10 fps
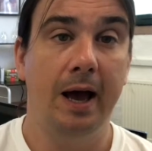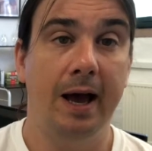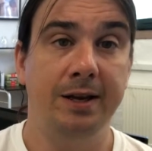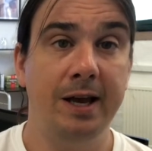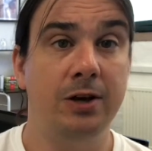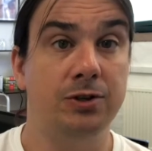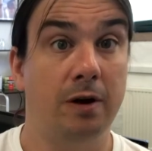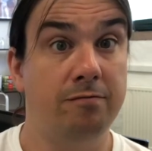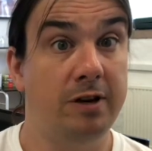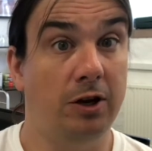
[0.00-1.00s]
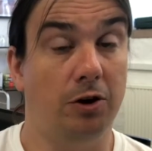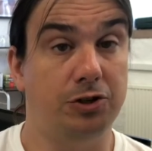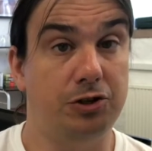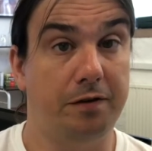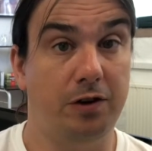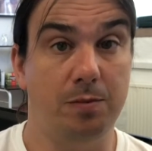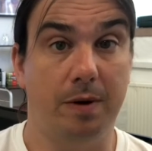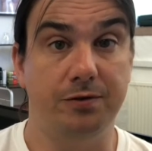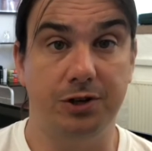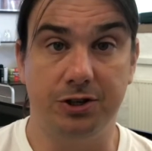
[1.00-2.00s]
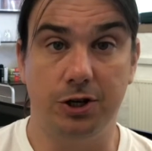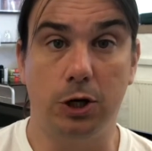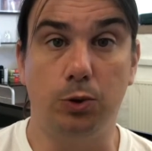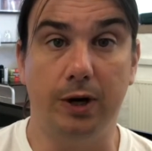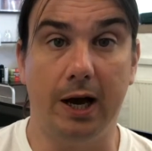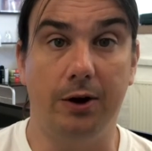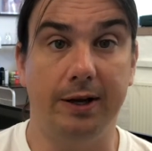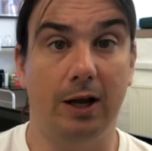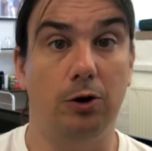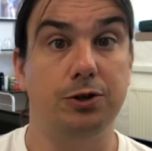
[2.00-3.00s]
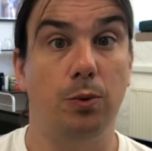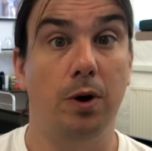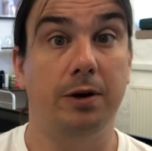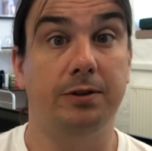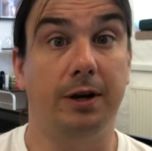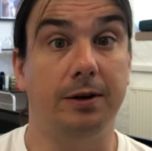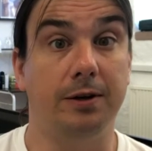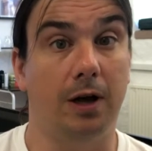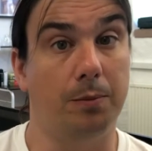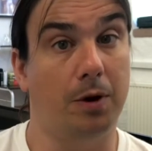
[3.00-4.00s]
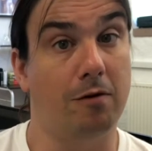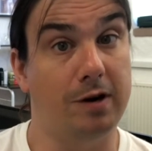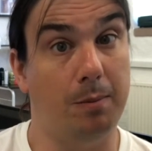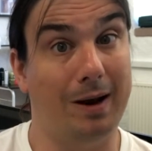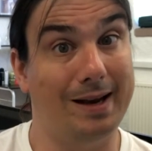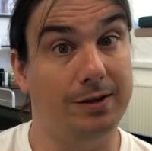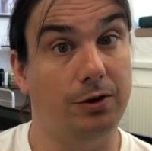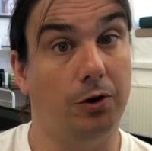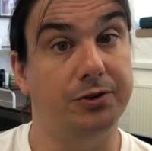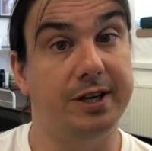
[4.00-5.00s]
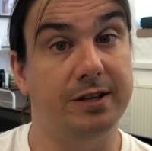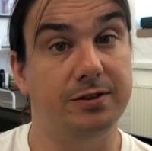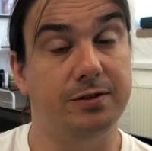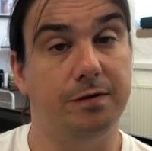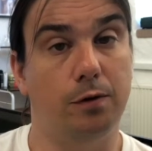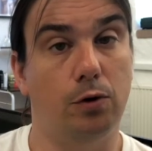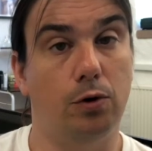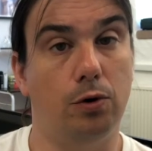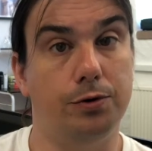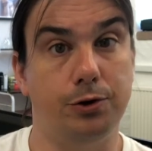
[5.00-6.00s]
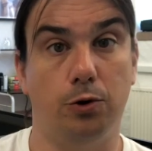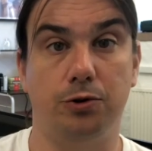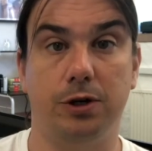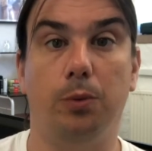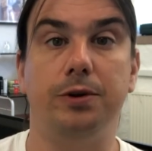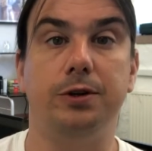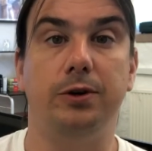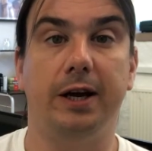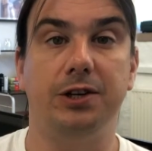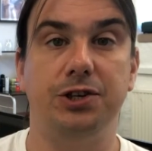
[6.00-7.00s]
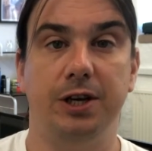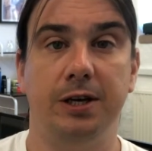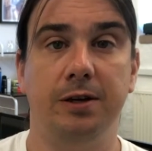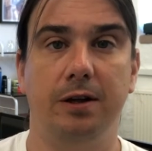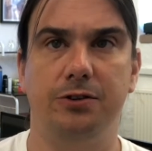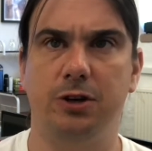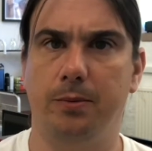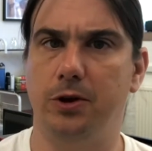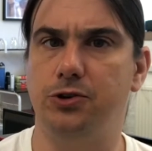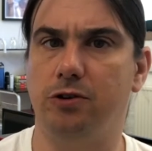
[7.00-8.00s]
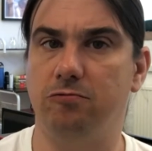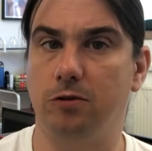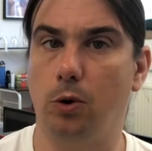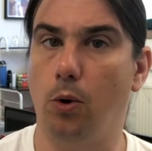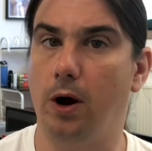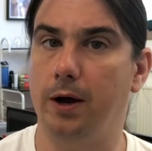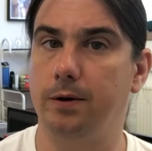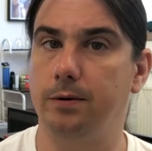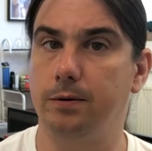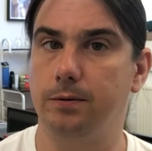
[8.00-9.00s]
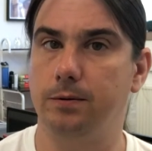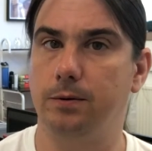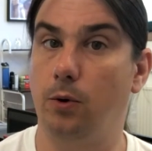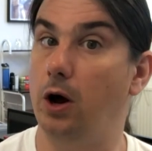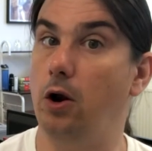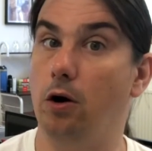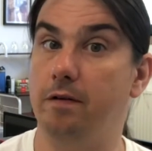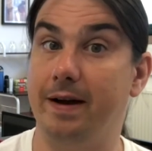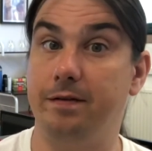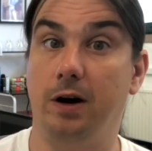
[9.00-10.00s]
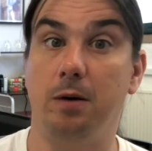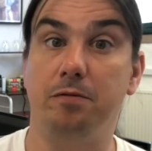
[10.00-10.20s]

And yeah, so I've really got just a few months just to knuckle down and get lots of work done. I'm currently planning content for talks that I want to do next year, and some of those are going to require quite a lot of effort up